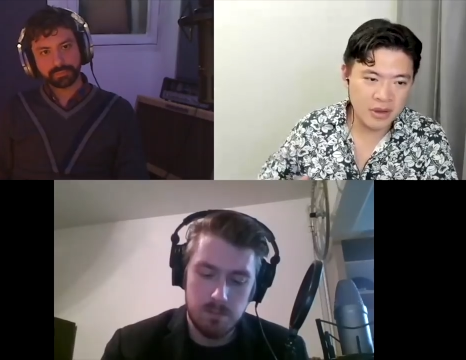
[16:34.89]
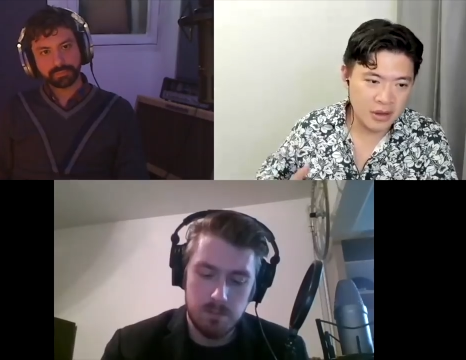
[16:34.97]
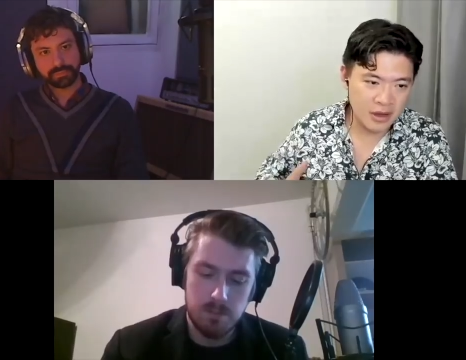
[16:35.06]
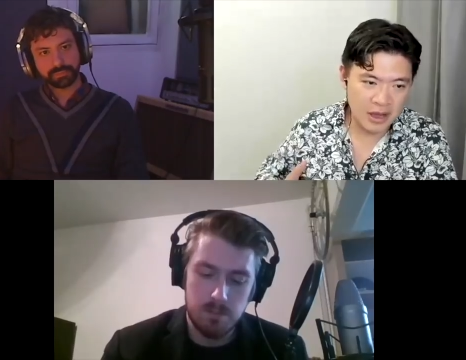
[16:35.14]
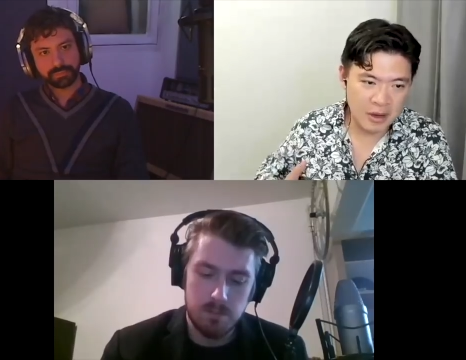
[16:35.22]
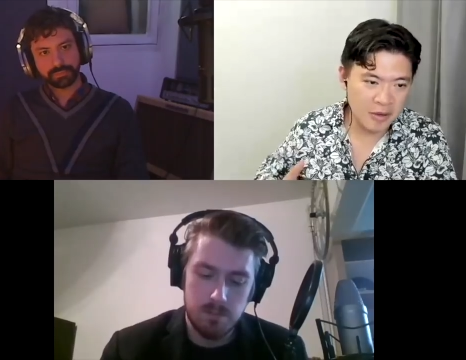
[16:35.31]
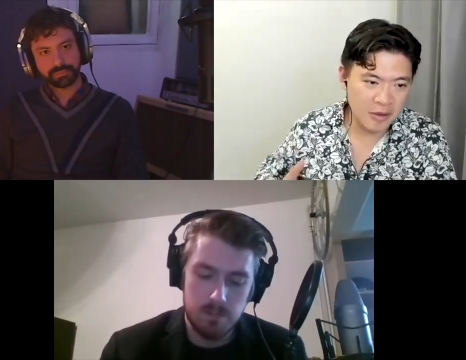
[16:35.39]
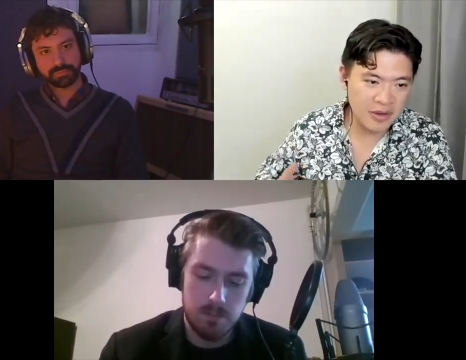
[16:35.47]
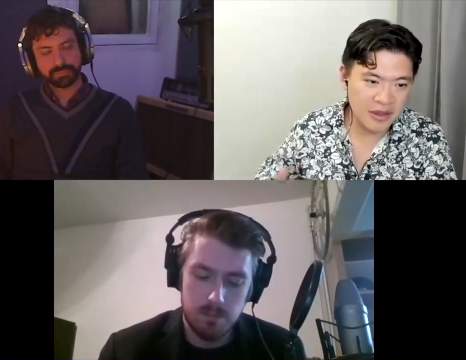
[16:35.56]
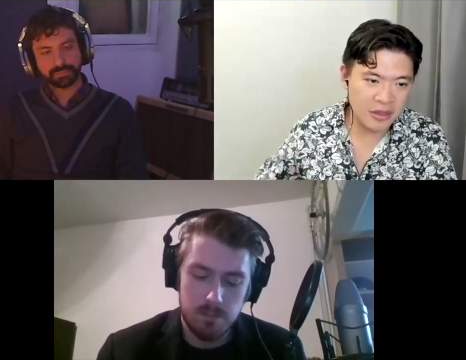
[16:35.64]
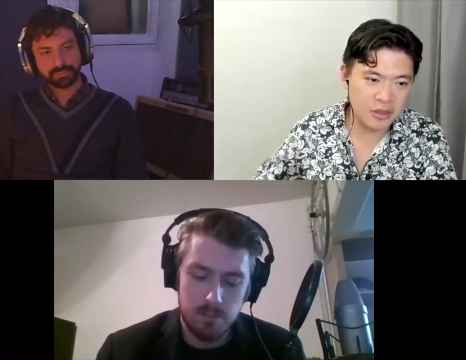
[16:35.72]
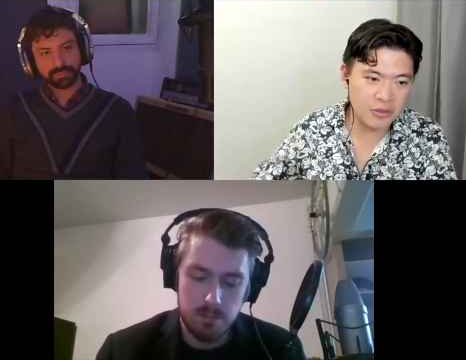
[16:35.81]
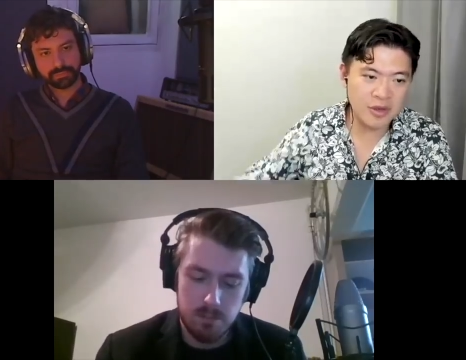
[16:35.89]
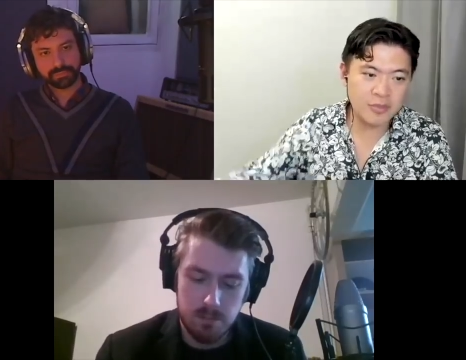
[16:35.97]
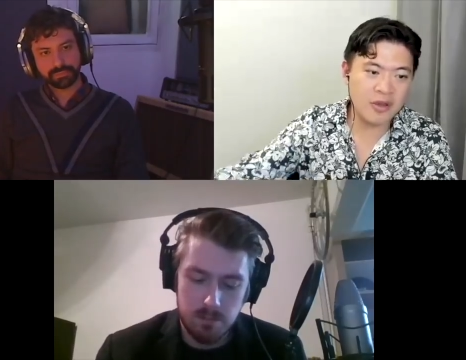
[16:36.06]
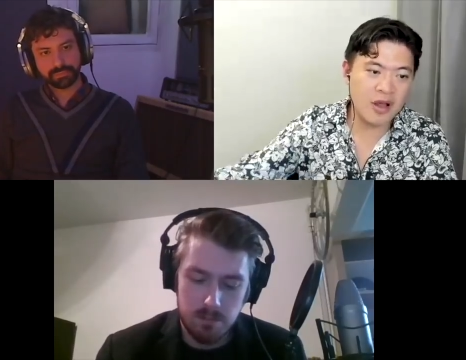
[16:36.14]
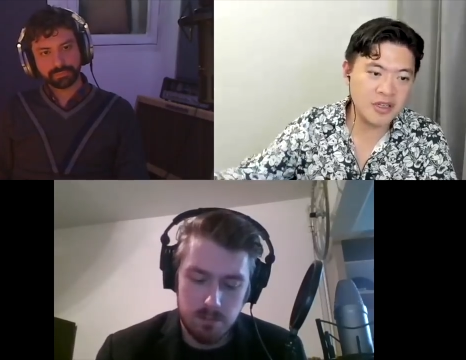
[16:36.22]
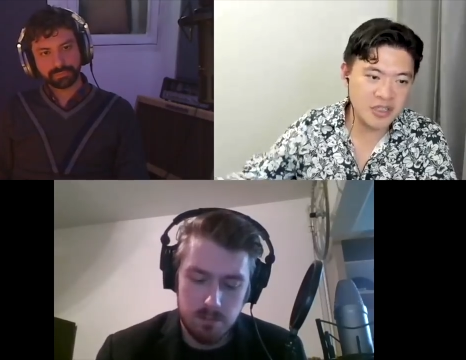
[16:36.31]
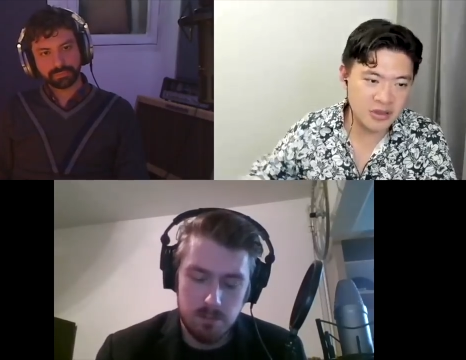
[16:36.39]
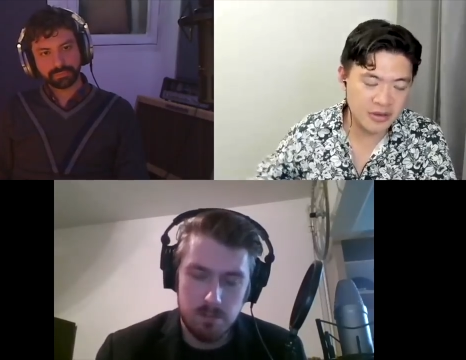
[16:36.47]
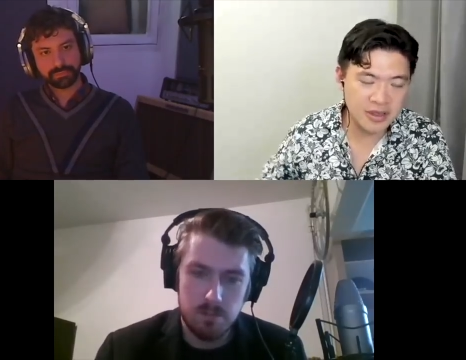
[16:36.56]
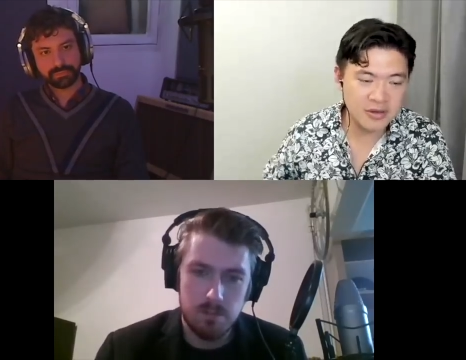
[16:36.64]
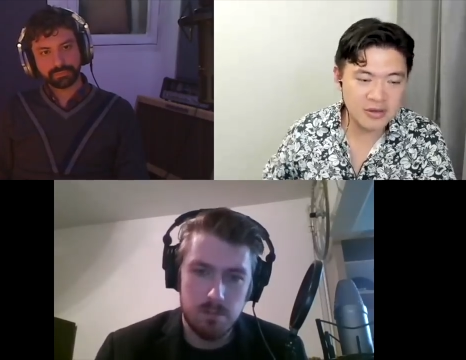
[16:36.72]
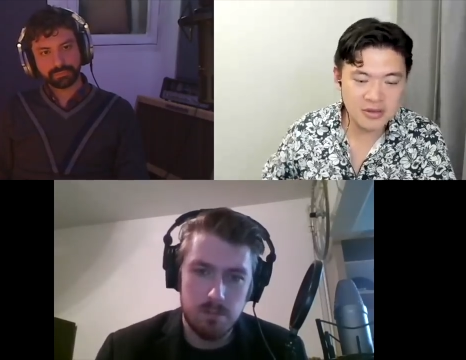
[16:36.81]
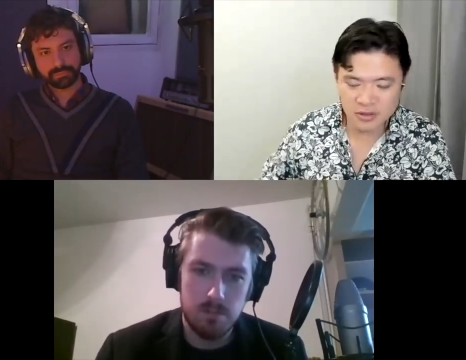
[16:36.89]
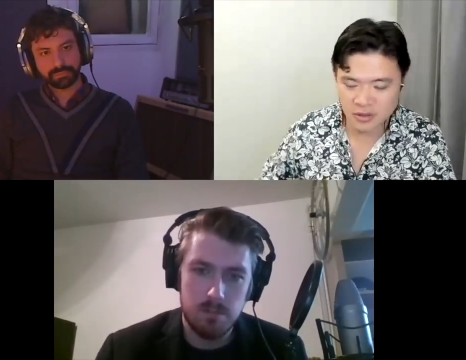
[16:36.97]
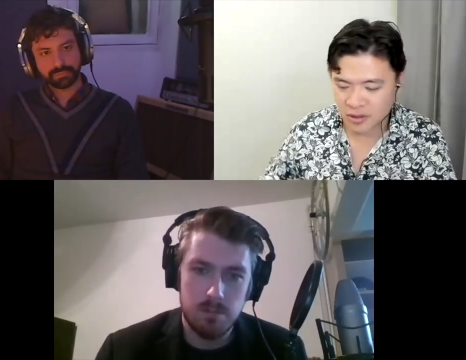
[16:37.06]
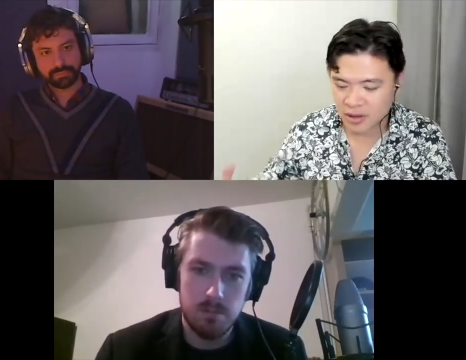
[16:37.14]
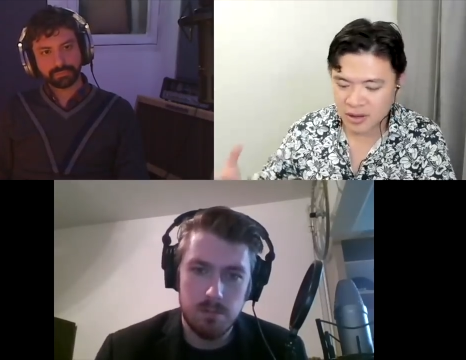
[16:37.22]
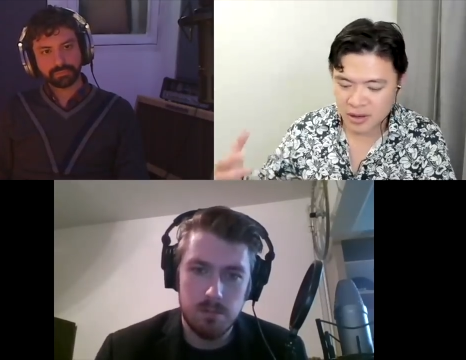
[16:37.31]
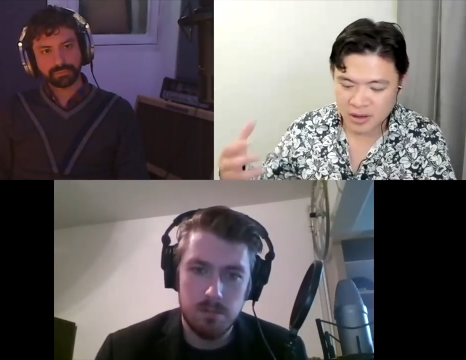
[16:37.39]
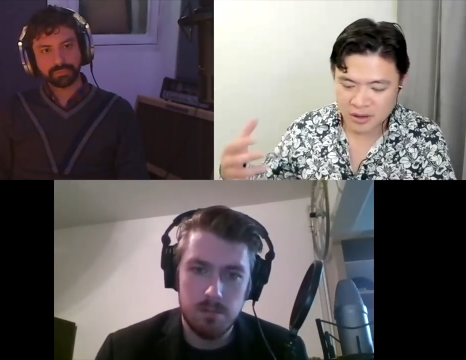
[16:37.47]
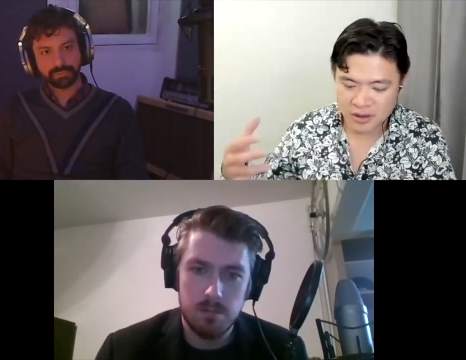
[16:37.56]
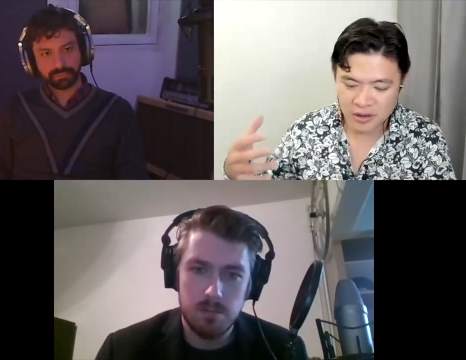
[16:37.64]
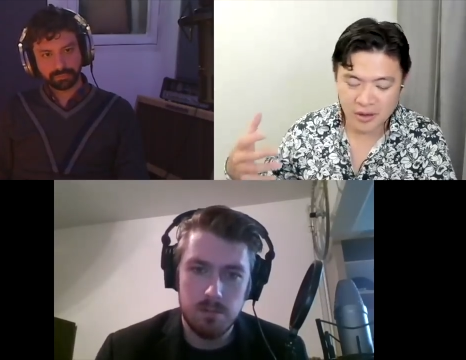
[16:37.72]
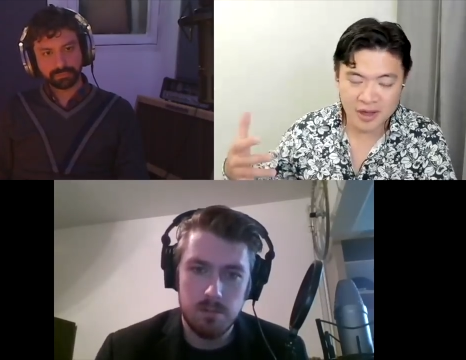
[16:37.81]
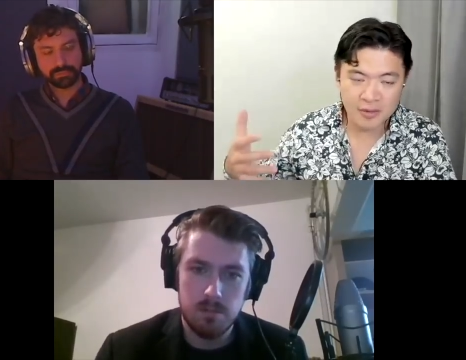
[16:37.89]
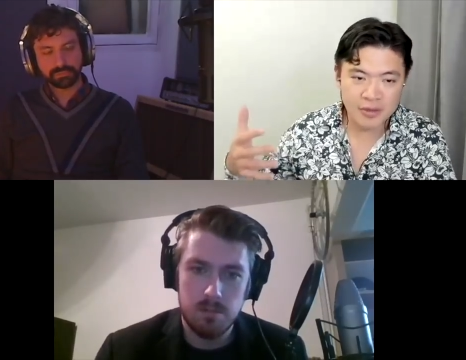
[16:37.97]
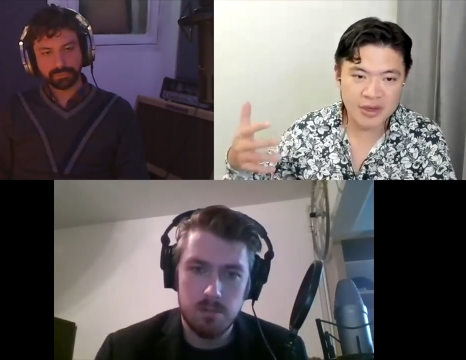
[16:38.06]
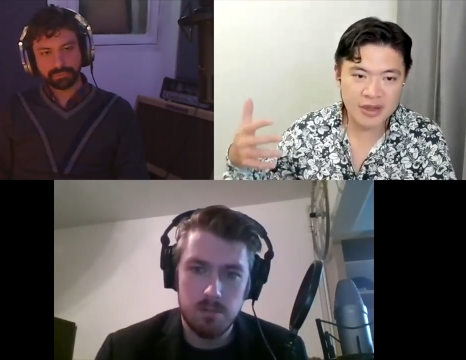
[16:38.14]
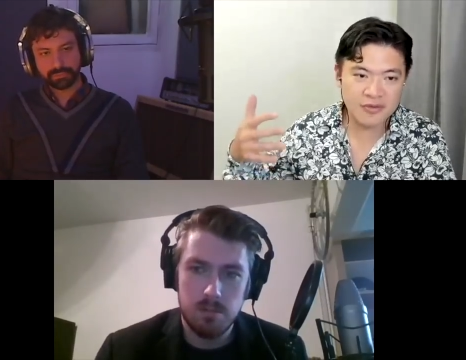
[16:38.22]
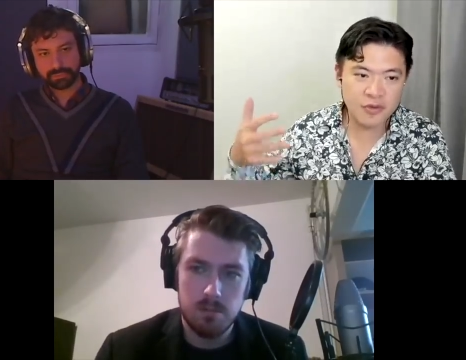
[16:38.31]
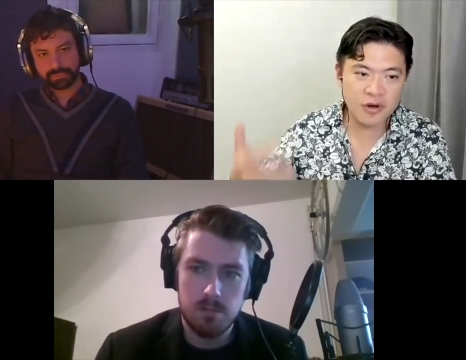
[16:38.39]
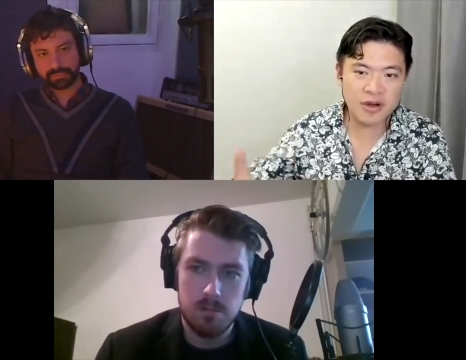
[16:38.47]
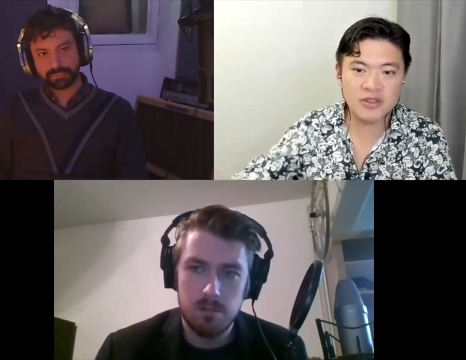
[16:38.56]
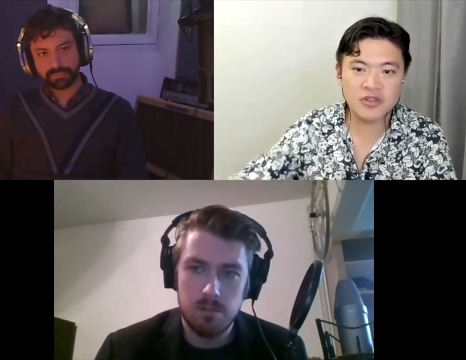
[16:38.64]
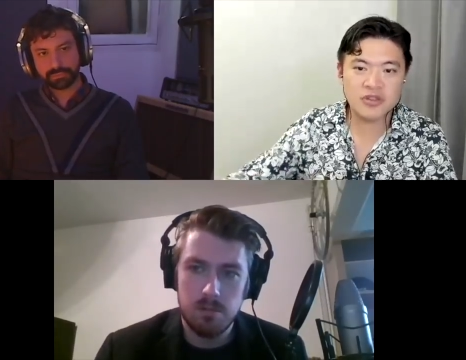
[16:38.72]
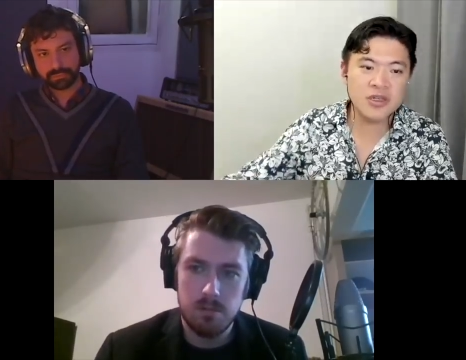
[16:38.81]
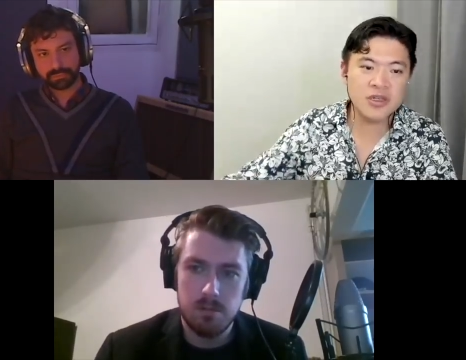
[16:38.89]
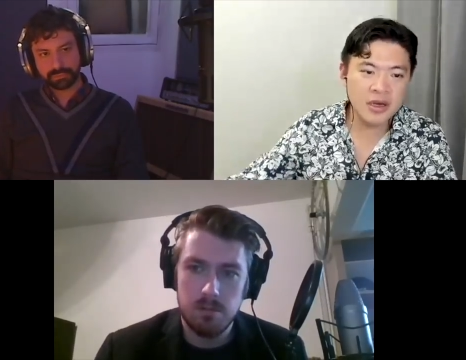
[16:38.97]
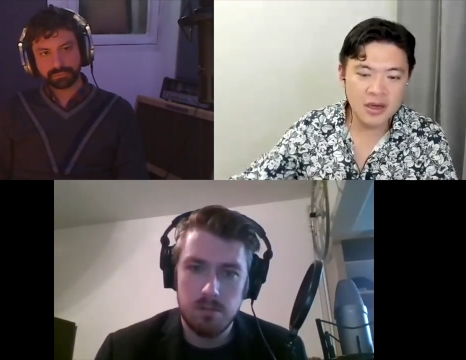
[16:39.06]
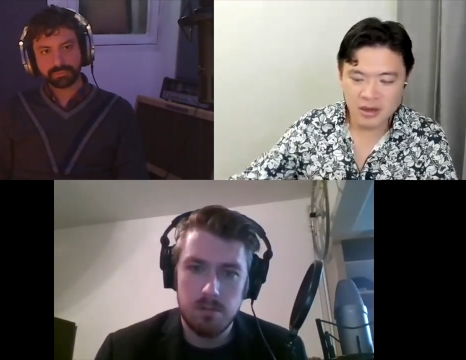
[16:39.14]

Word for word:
Speaker 1: uh, I could be like three block generators, or you know, I can be like four hundred.